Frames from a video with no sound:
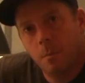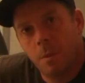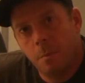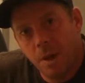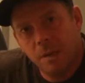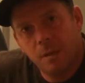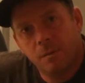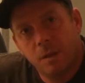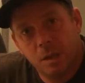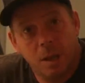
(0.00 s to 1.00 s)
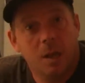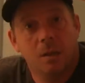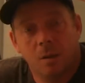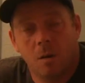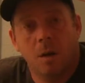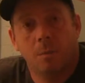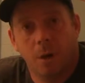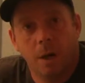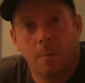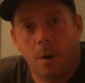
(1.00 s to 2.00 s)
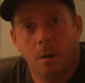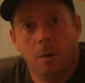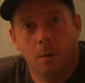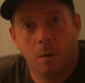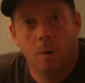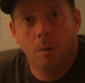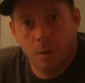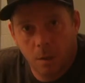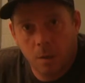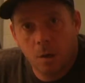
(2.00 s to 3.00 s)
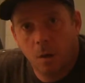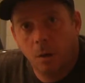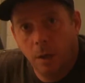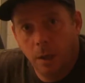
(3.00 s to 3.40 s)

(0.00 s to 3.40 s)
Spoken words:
the base of the sink is starting to break apart and corrode. It's going to start